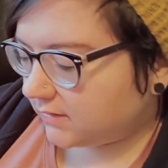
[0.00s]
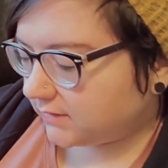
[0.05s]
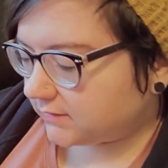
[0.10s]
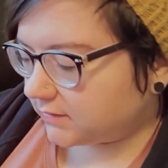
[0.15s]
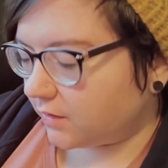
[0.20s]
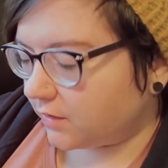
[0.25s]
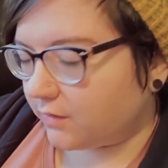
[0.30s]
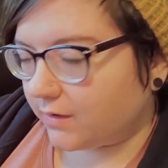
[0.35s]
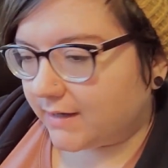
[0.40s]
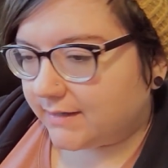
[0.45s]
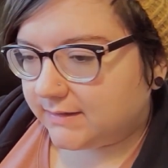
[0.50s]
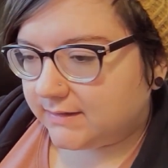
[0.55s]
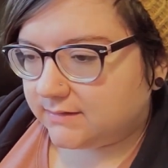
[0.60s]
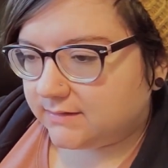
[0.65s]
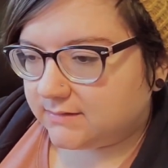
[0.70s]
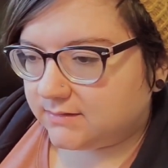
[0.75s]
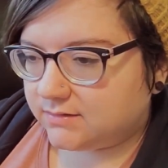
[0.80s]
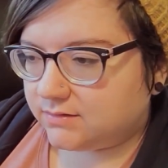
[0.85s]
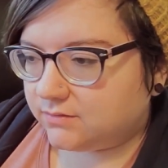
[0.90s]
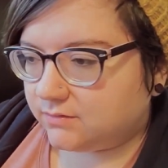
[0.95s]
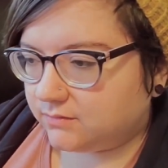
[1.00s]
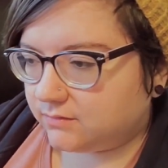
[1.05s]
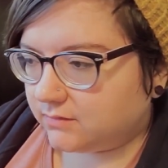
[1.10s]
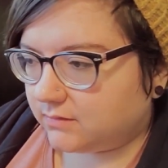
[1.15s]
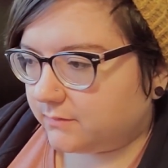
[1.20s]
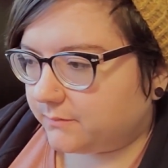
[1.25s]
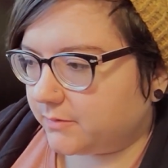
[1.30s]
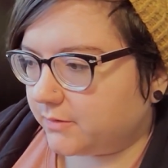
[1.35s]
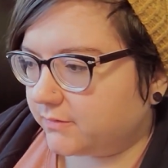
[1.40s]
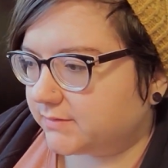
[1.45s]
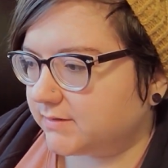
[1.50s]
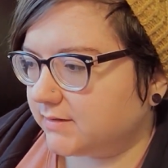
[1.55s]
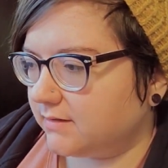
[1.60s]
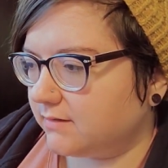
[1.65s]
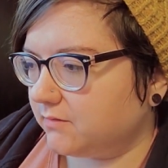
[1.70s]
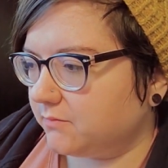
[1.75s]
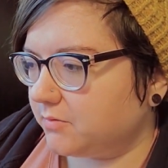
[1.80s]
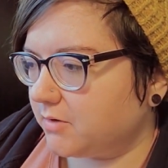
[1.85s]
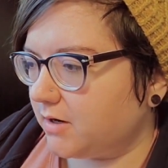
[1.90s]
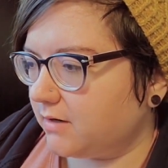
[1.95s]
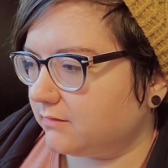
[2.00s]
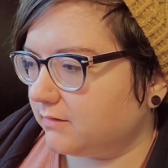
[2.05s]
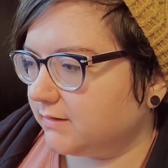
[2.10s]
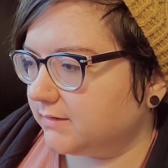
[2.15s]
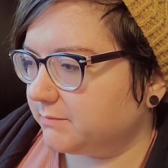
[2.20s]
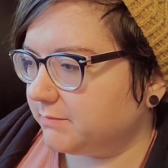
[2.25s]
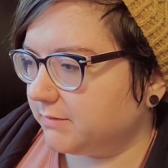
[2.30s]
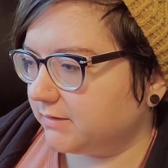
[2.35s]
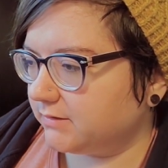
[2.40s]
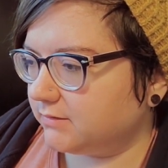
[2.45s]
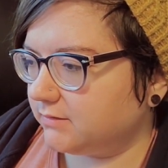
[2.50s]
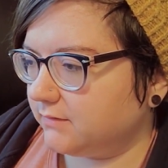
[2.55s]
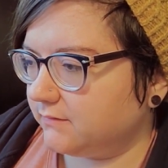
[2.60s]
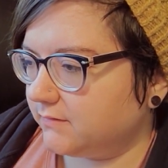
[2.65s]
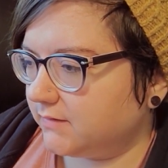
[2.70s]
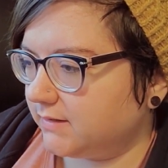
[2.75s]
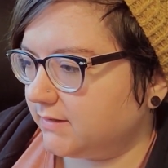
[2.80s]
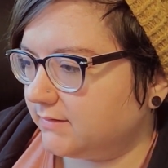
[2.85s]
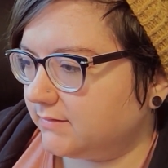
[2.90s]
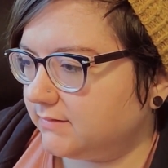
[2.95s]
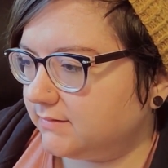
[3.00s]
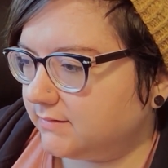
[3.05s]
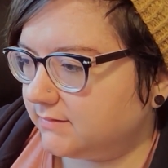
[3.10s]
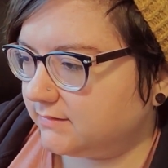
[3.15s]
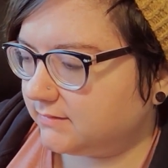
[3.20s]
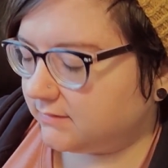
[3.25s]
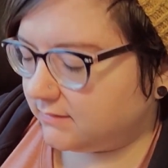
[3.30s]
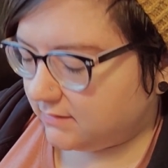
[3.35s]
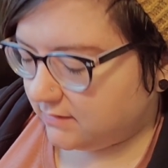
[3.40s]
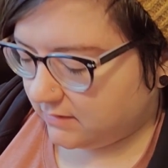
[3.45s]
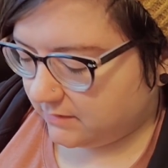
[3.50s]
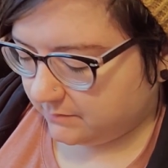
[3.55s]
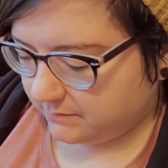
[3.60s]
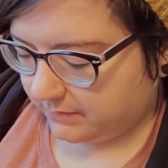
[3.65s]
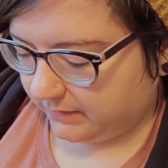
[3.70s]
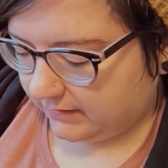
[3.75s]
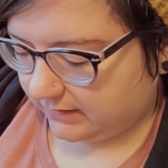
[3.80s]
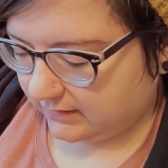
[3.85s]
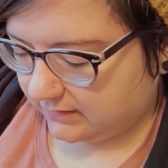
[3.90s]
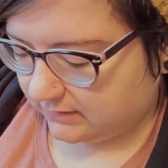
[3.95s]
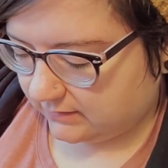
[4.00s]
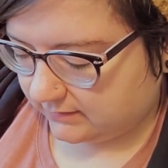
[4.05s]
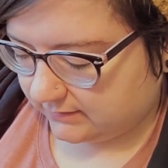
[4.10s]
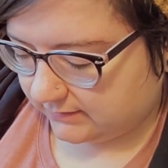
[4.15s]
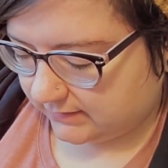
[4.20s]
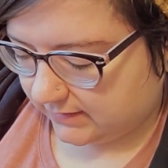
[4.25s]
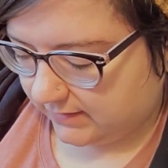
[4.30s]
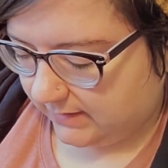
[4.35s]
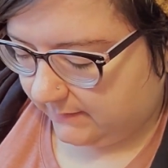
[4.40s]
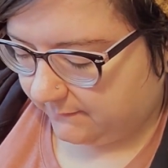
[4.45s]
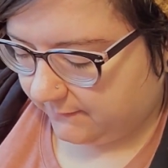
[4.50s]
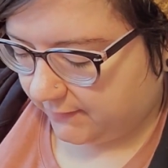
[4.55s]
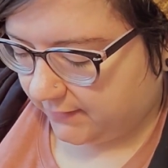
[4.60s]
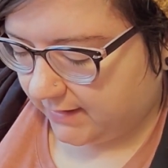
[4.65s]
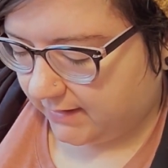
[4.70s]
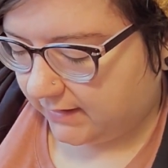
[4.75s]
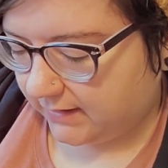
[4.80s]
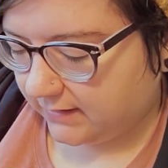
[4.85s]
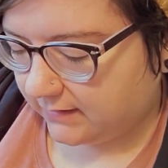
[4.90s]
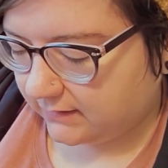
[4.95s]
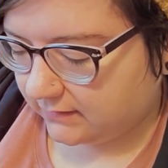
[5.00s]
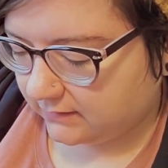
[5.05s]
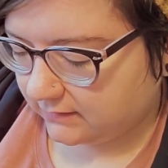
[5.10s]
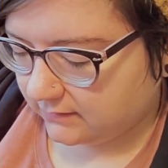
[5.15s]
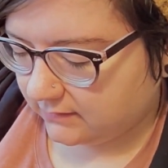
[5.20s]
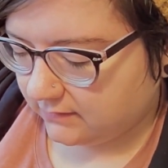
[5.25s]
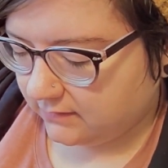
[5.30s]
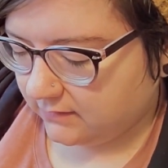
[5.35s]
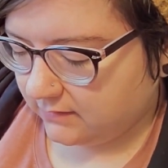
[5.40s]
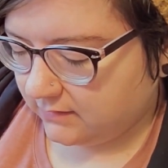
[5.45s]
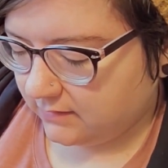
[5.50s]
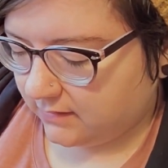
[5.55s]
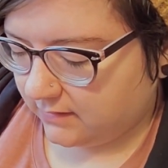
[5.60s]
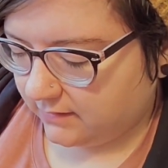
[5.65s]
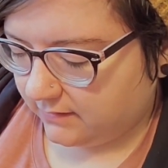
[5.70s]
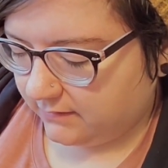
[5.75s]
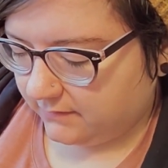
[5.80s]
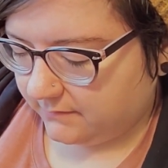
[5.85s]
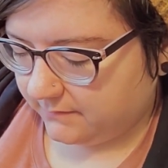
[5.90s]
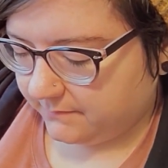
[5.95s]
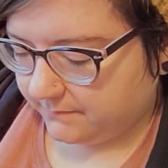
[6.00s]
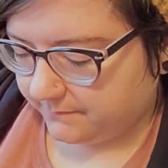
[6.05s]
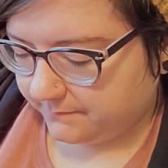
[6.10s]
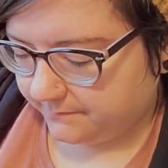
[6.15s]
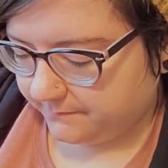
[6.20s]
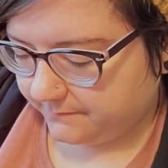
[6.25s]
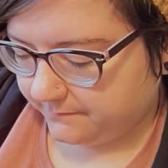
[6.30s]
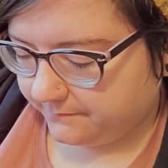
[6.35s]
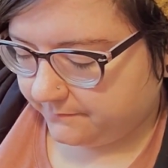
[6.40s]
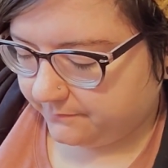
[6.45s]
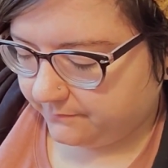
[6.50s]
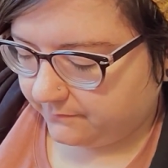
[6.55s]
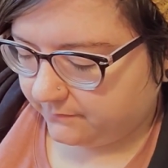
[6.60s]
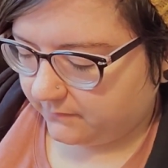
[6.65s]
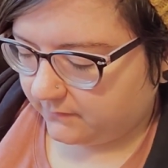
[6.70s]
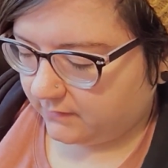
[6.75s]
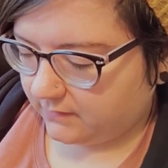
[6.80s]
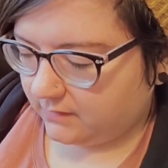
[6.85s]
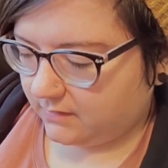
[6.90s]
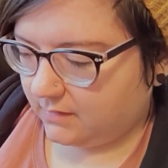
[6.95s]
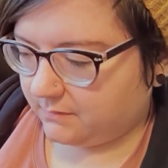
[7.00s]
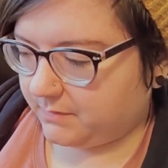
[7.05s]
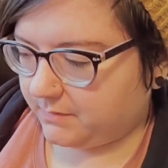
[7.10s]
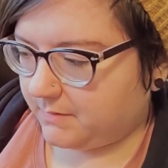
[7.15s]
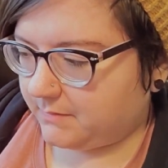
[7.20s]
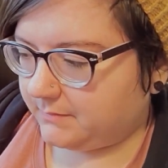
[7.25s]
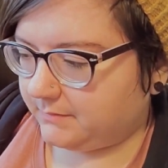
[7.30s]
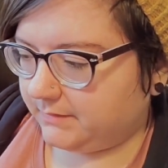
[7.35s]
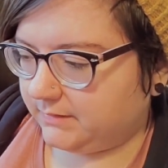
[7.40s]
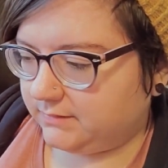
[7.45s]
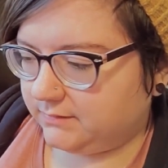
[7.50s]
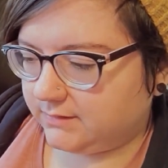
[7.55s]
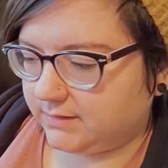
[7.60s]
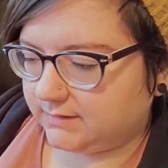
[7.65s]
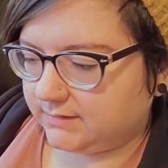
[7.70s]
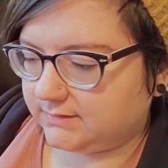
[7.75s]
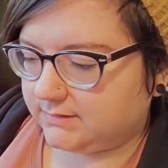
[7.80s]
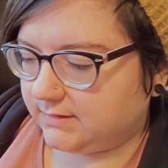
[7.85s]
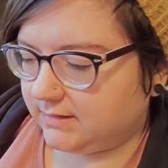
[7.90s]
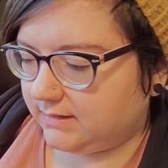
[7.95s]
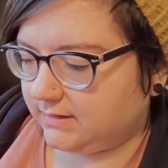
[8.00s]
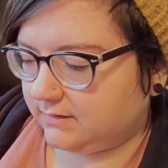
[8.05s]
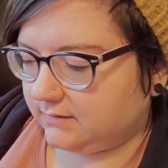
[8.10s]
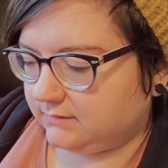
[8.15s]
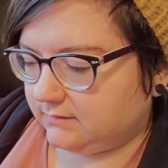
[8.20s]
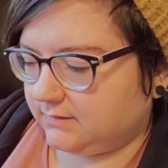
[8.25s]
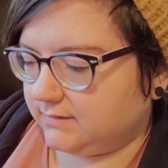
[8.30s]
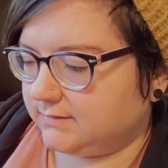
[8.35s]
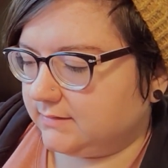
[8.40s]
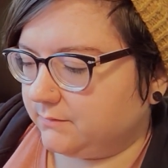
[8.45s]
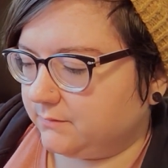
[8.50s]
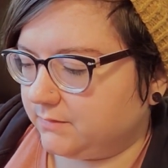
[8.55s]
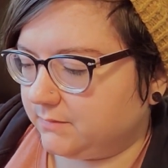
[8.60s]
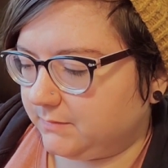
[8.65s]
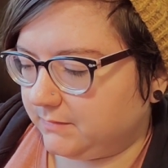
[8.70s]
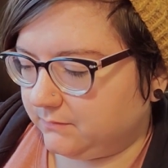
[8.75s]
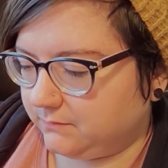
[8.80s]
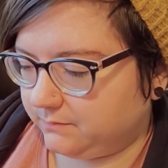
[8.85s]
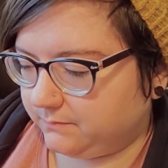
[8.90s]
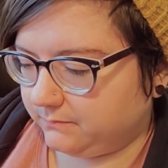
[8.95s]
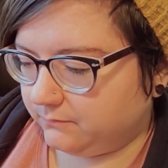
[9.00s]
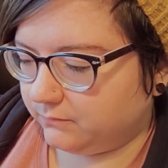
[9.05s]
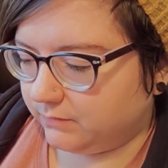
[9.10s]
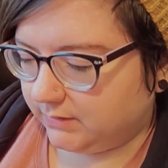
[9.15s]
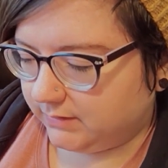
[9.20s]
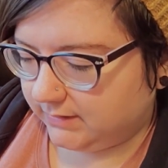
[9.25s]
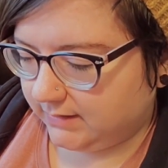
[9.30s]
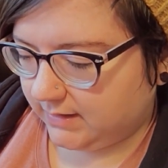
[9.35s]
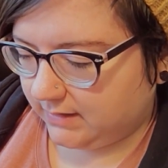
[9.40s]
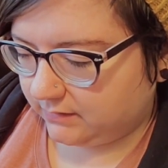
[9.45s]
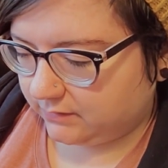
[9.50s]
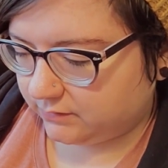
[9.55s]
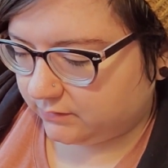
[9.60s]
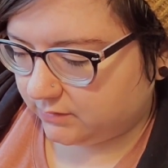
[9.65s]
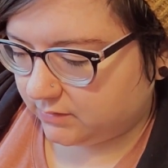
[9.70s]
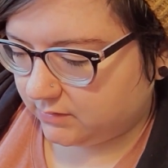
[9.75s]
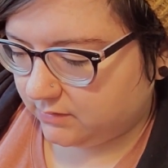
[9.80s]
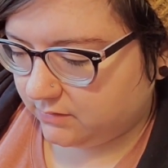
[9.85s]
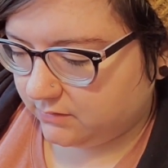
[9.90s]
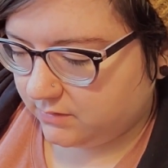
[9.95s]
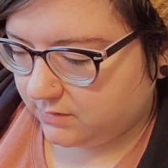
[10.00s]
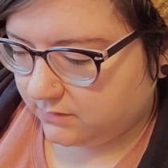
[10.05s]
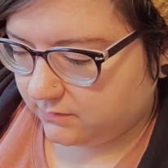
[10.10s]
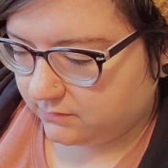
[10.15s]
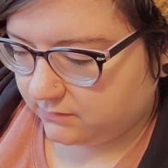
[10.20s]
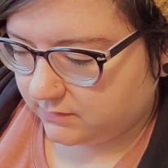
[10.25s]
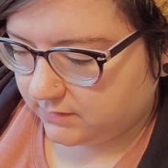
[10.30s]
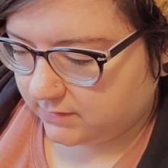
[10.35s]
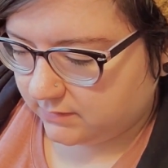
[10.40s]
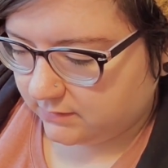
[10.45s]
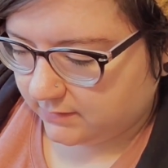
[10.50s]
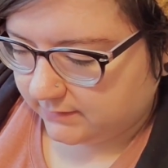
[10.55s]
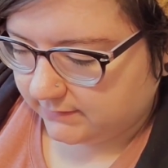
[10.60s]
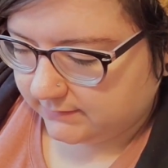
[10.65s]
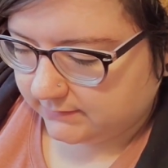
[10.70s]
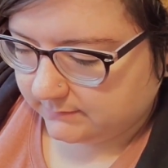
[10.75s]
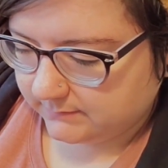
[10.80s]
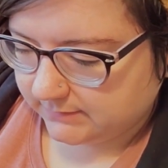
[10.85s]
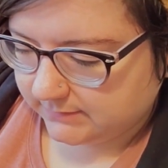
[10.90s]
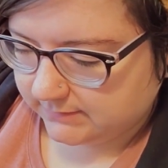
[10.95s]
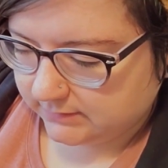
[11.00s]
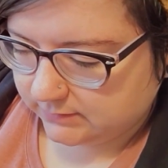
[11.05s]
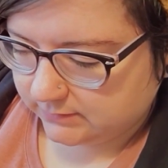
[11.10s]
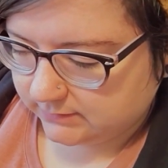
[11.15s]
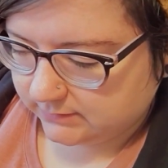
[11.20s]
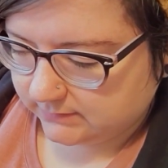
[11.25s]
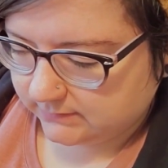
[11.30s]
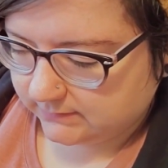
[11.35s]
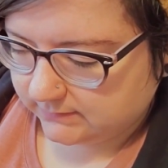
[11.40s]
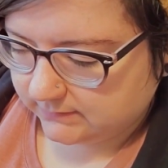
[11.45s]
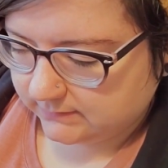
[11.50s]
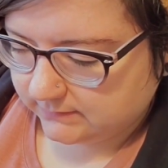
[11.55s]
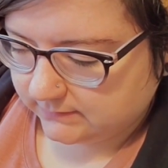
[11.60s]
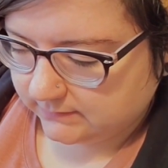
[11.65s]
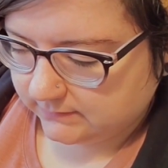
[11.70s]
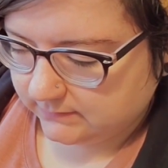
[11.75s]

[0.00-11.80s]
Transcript: So I need to post another progress picture of this because I keep forgetting. I'll probably do that tonight because I want to be really extra. Oh no, I lost some stitches.